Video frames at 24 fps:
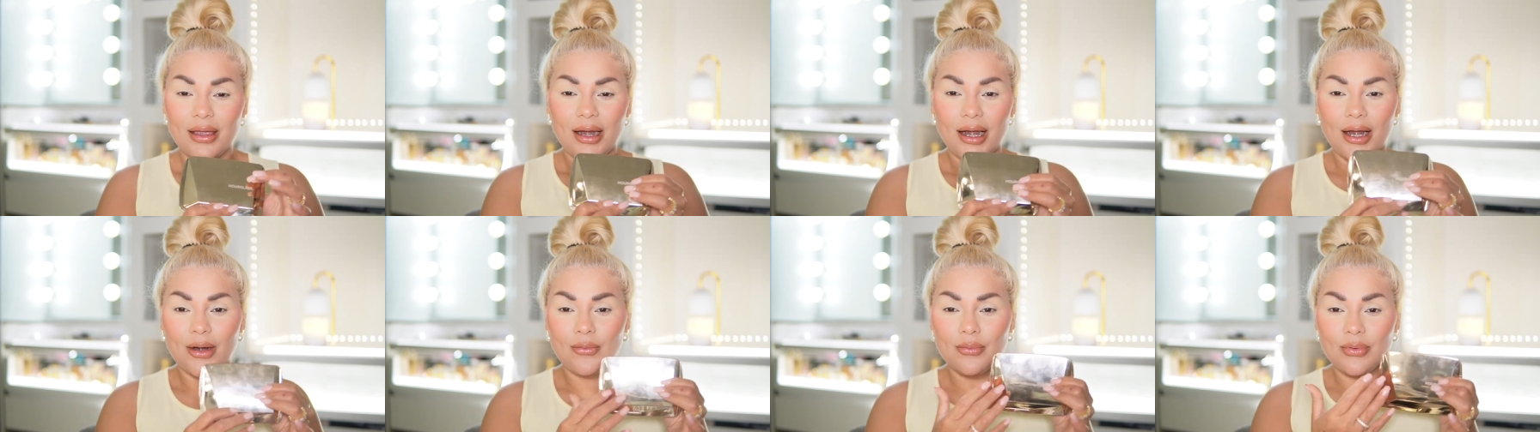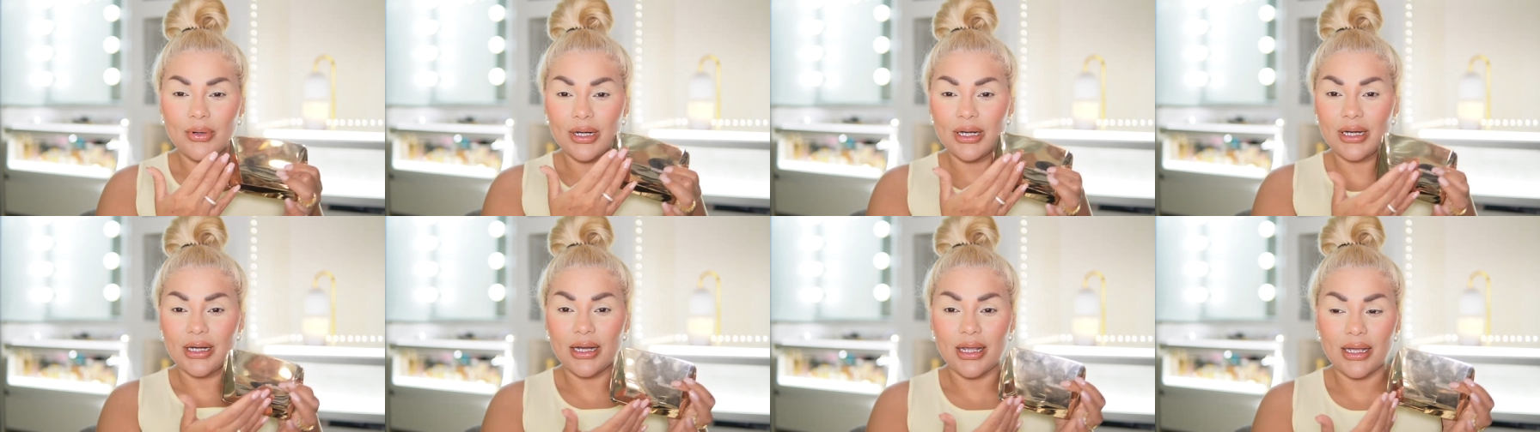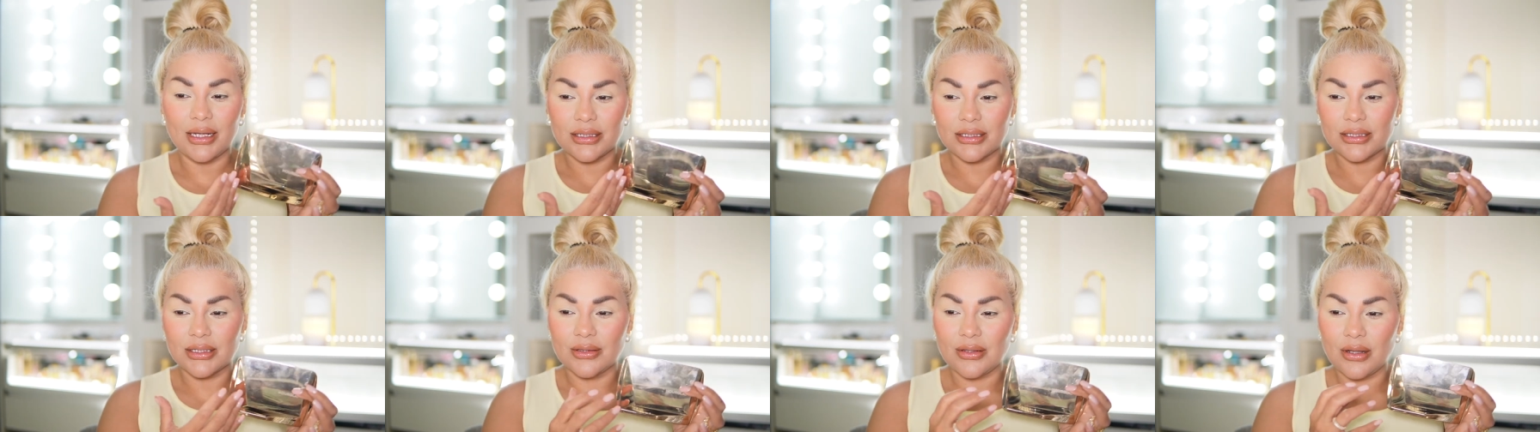I really
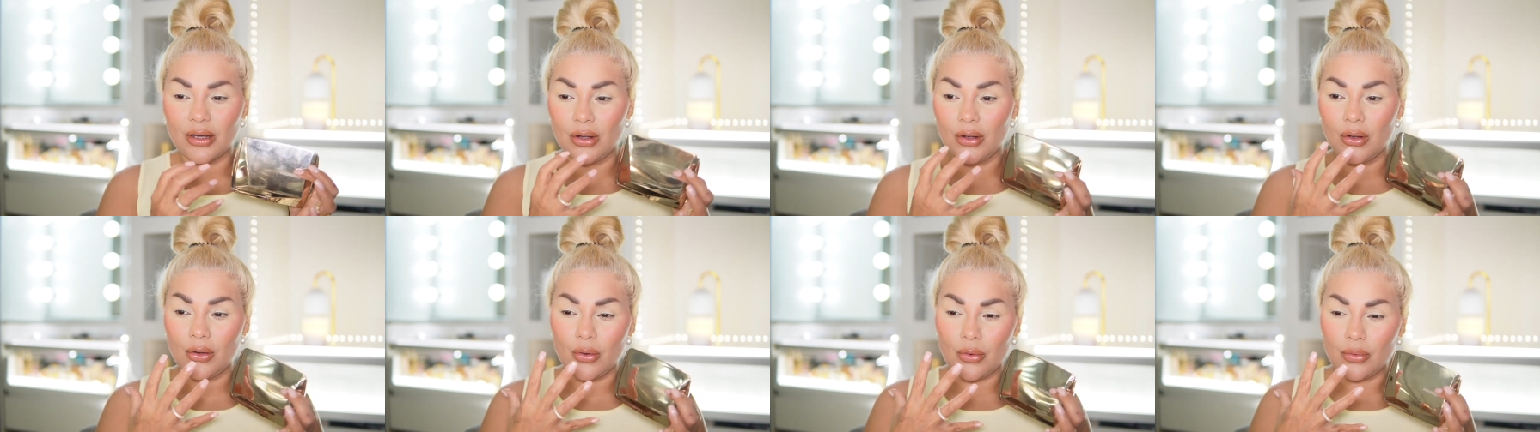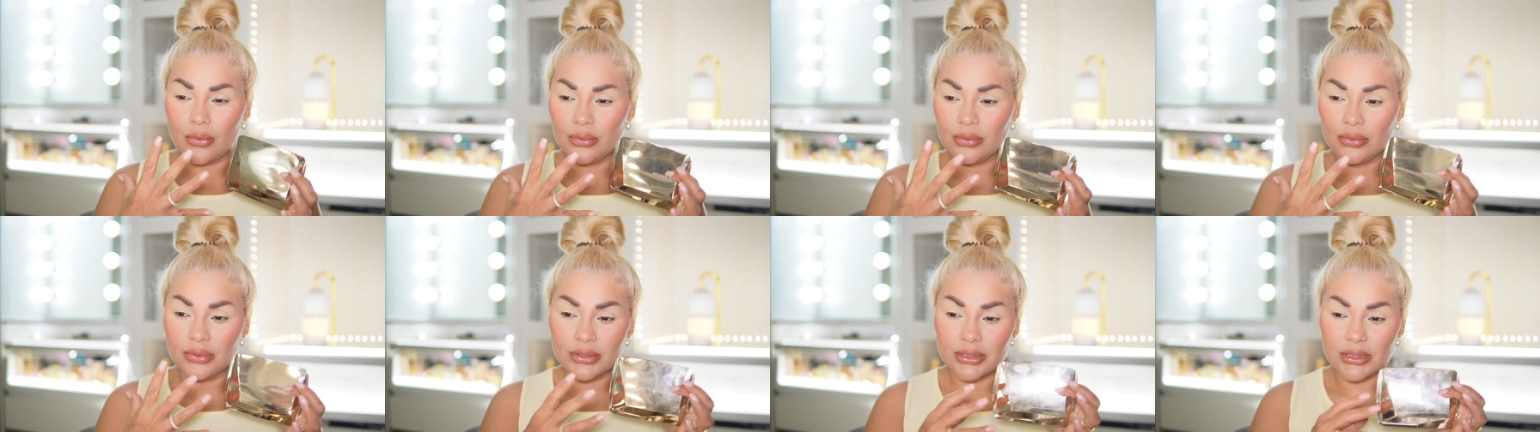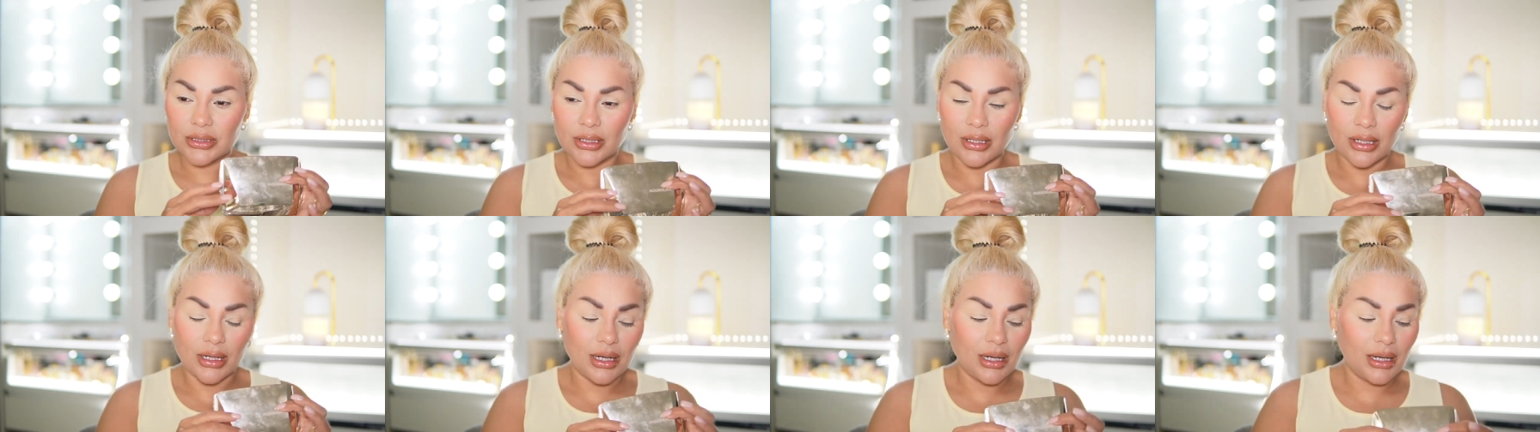liked the gold,
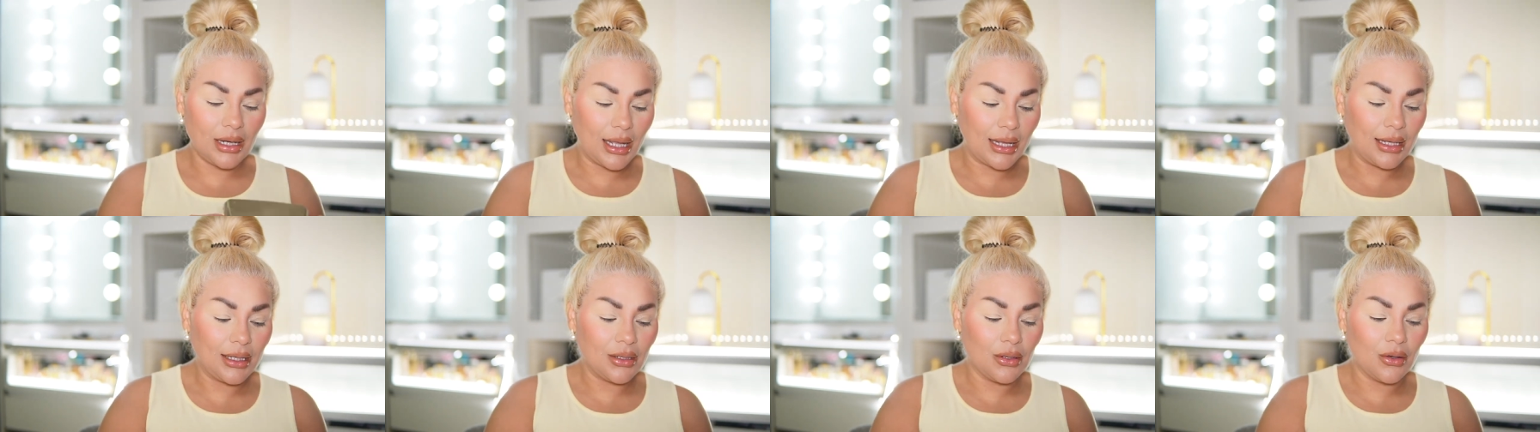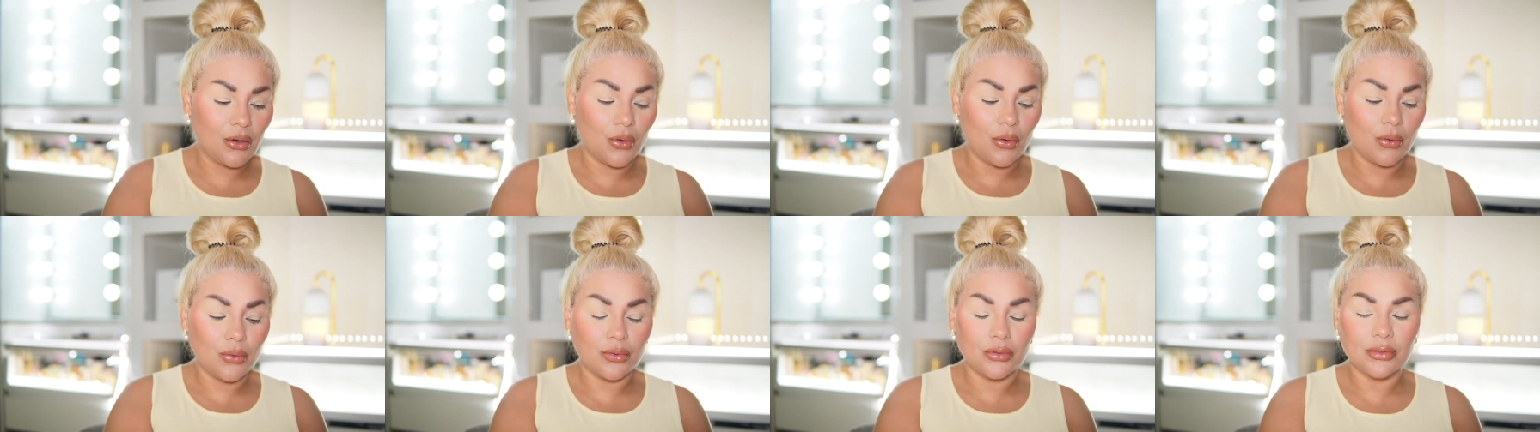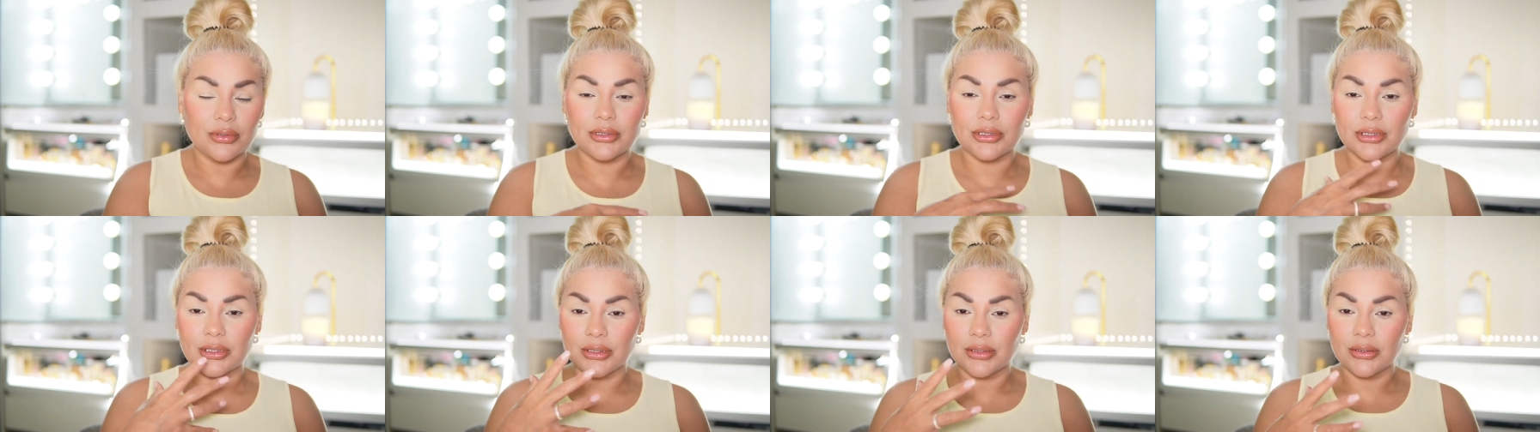light
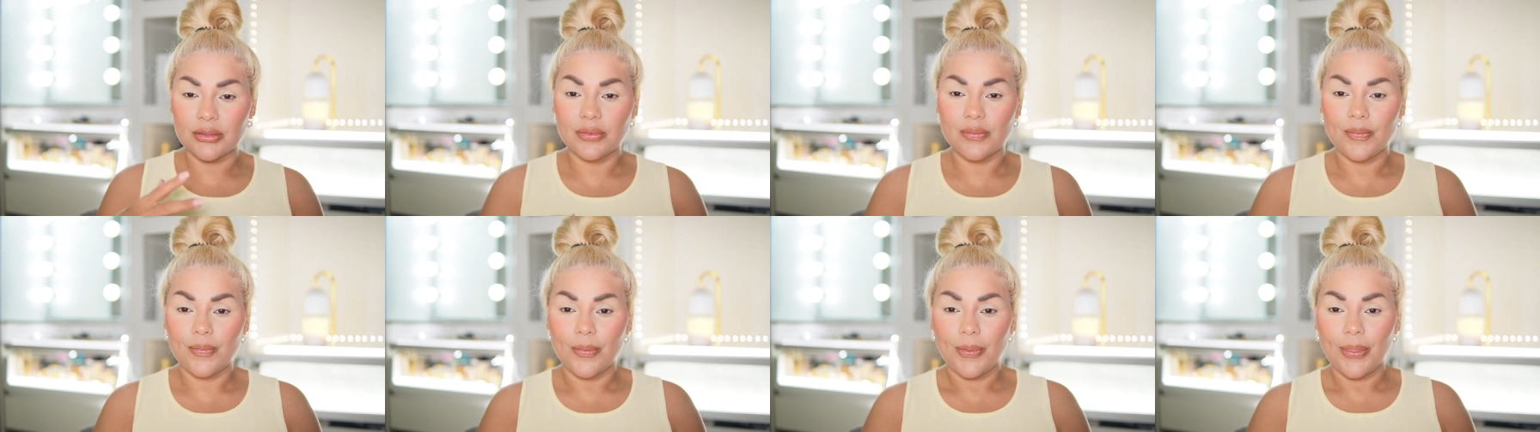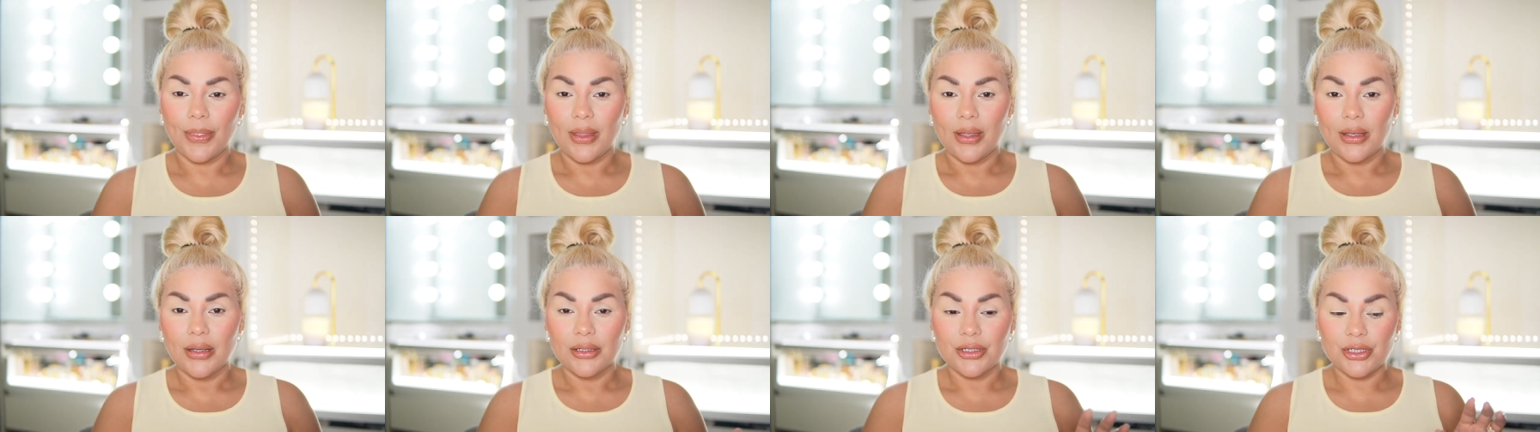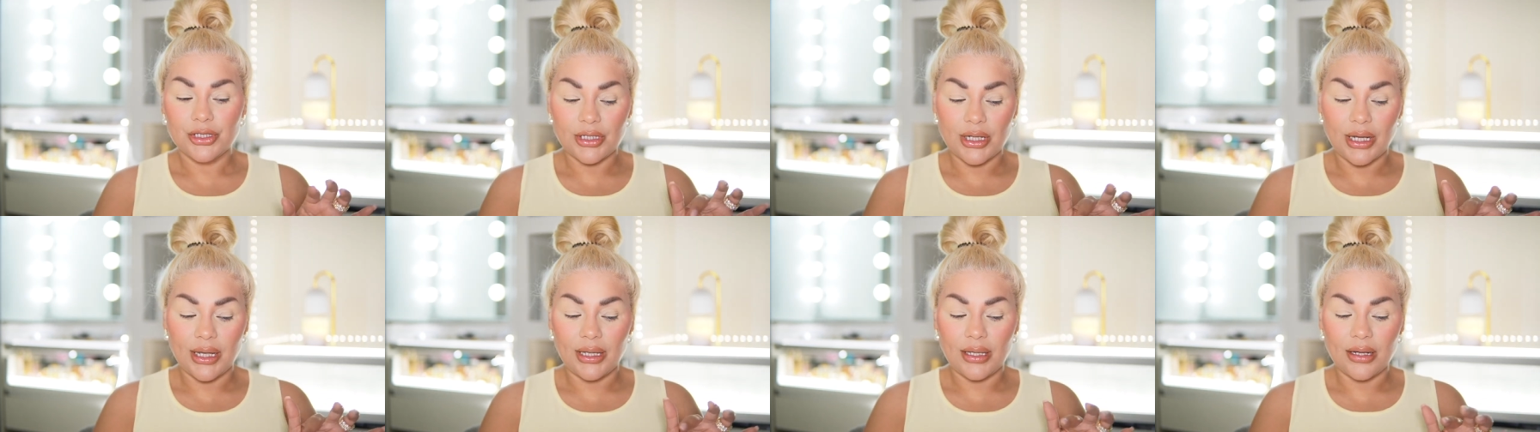gold
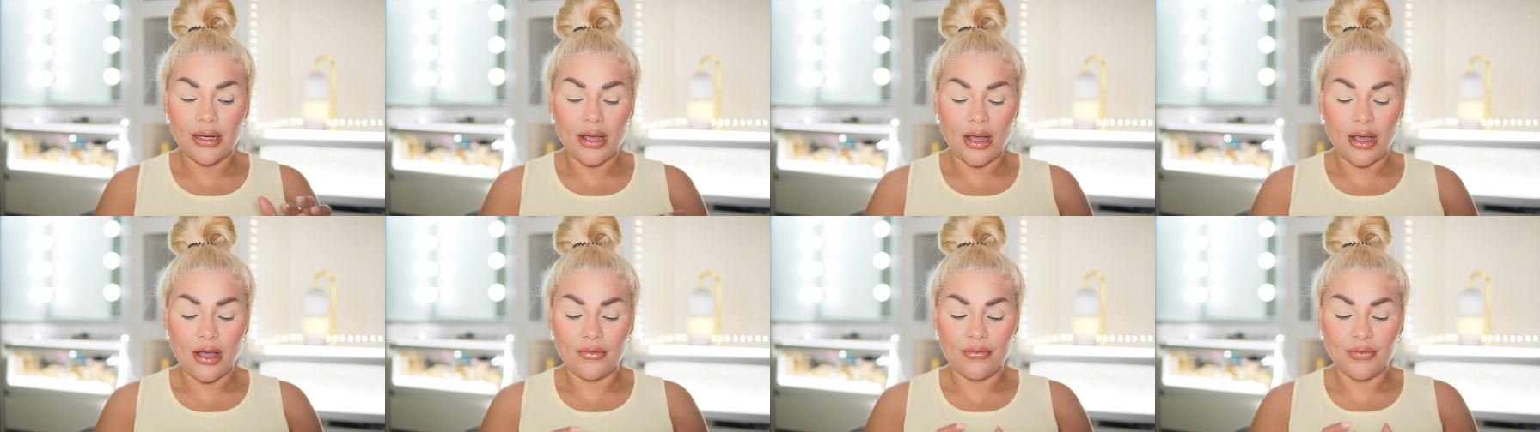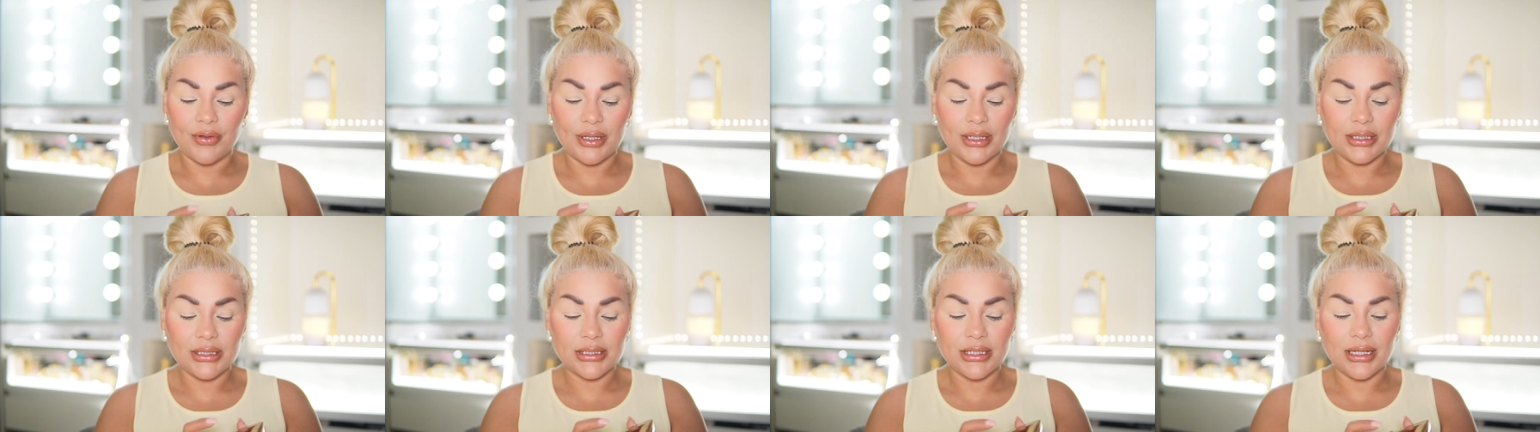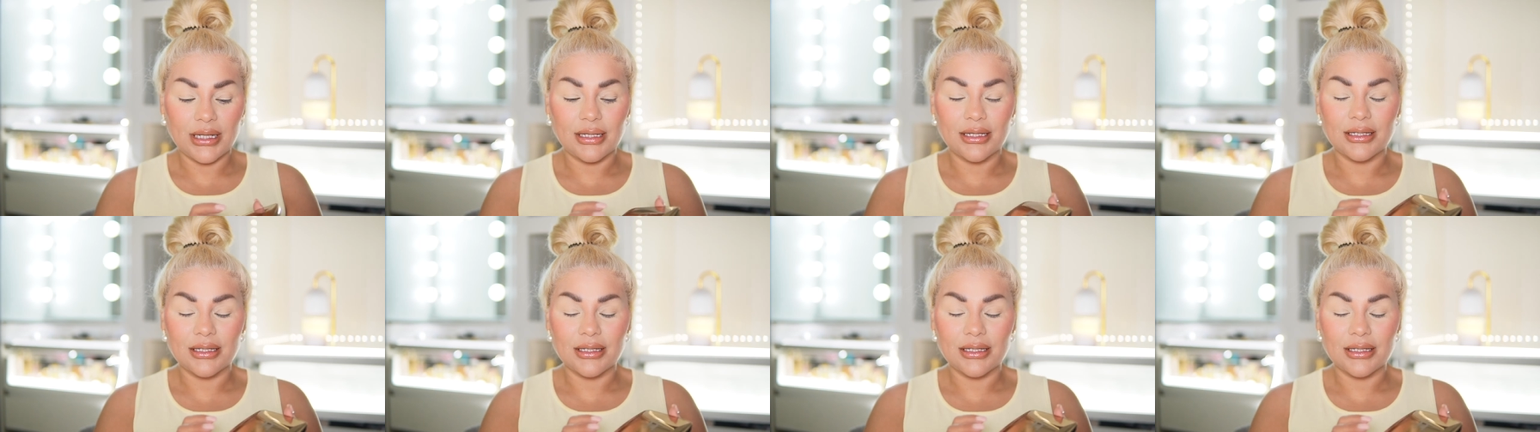shade of it.